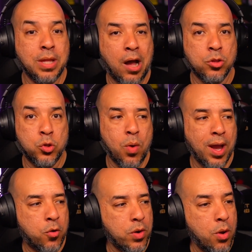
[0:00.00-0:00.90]
Now, do I
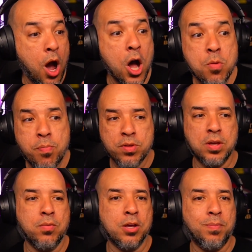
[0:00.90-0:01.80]
agree 100% of
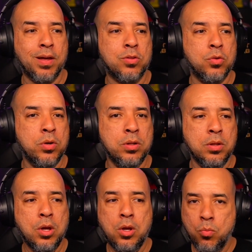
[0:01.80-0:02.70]
Xbox doing
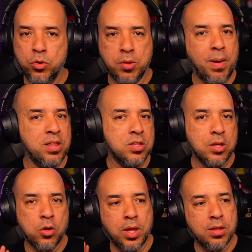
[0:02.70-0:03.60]
with the
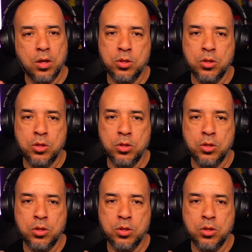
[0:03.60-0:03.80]
messaging on that?